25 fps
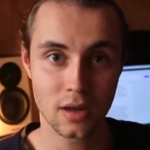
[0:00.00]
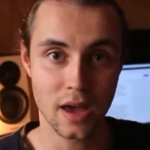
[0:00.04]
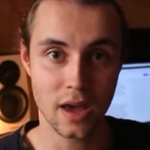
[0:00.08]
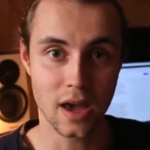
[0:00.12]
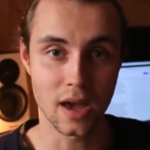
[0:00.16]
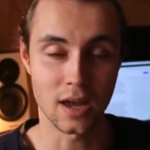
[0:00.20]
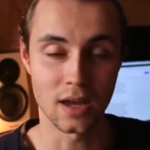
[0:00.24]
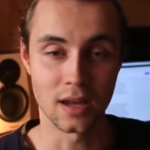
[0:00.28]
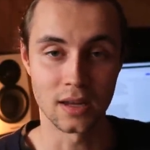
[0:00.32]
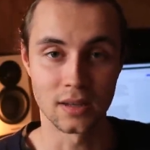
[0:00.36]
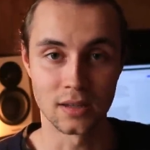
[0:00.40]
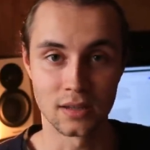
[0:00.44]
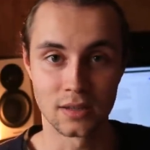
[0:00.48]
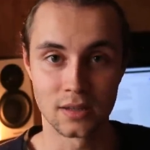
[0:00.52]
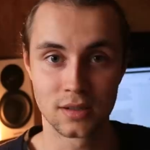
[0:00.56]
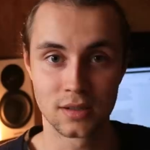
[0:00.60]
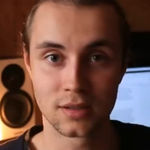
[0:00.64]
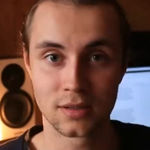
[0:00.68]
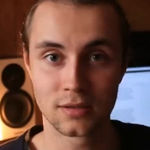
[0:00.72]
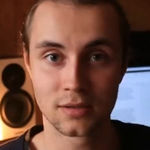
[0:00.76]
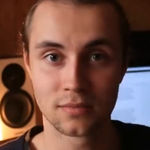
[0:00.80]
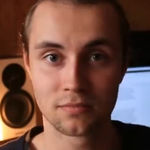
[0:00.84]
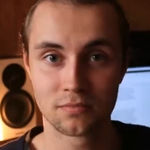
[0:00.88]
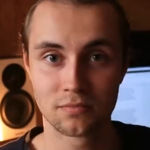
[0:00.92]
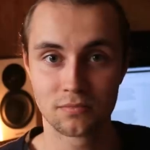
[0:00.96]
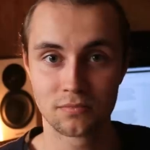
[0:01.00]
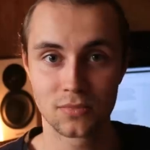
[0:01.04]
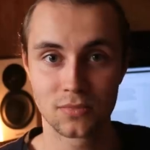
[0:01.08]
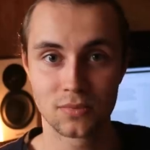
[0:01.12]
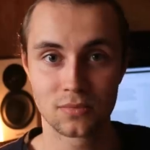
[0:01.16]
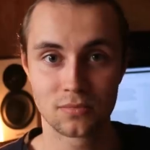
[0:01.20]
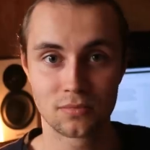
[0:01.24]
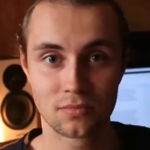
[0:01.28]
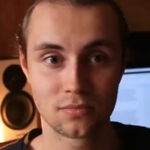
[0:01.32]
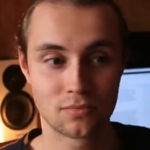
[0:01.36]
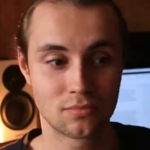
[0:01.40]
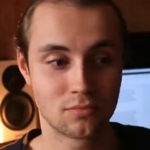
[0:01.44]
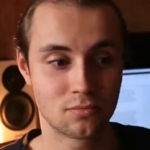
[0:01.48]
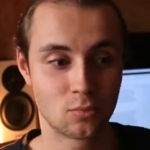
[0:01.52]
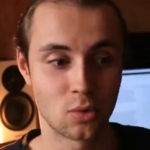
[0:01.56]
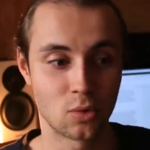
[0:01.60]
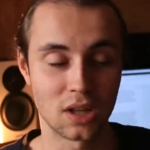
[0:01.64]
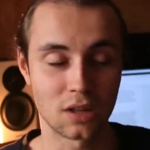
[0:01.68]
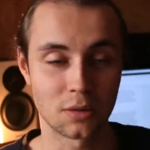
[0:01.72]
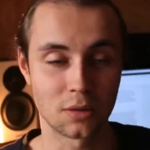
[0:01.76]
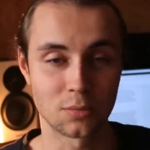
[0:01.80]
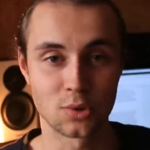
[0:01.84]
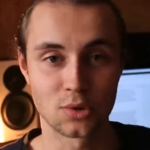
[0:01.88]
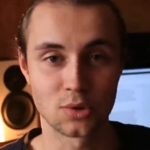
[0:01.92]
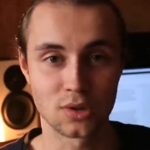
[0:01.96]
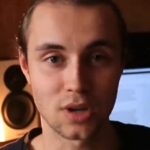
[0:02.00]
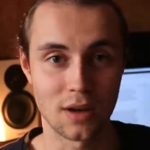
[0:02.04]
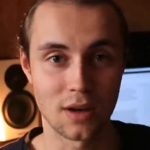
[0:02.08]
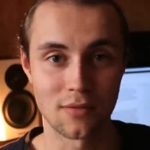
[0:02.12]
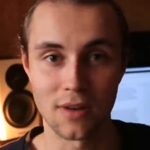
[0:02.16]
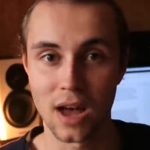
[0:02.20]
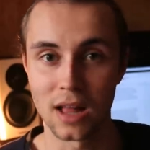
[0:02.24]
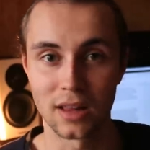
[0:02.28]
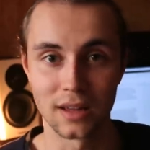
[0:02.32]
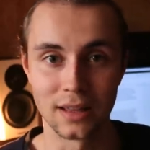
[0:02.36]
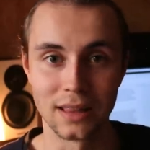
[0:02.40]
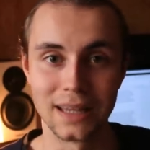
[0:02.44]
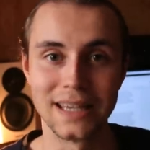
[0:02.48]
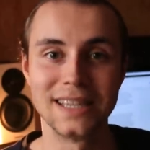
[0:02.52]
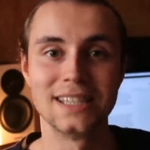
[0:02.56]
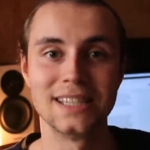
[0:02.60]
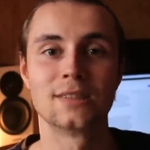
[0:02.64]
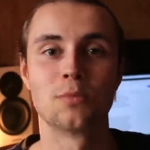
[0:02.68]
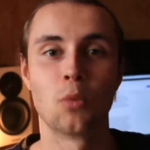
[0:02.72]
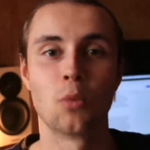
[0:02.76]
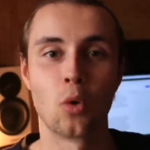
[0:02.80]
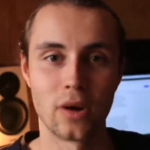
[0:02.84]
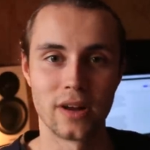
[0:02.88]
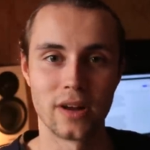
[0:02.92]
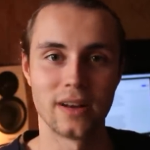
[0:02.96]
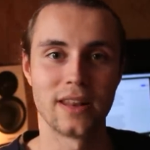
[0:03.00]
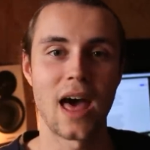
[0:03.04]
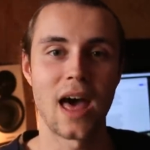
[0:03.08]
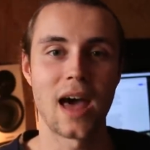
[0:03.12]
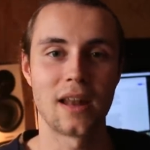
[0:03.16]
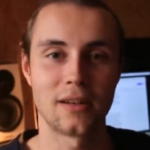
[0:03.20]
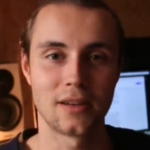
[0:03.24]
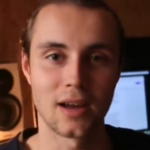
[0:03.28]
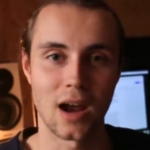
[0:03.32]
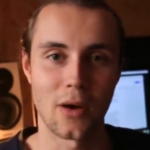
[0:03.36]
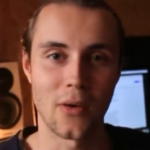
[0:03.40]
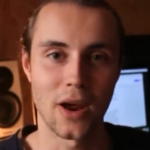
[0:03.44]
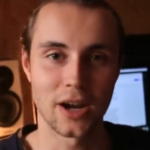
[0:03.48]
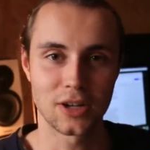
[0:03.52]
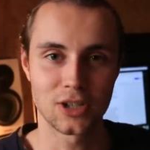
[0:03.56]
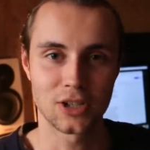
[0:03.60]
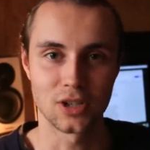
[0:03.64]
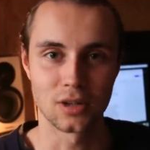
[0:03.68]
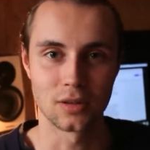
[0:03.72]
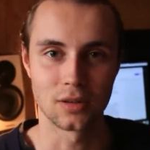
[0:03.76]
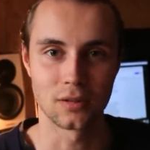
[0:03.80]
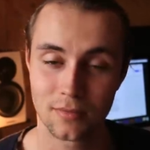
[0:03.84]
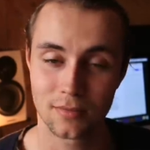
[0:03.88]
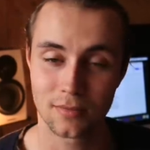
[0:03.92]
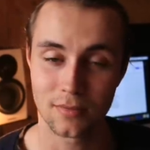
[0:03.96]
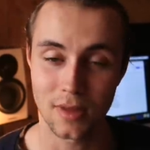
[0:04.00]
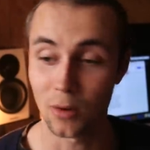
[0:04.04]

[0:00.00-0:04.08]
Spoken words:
and Welcome to Sky Valley leans more in that direction.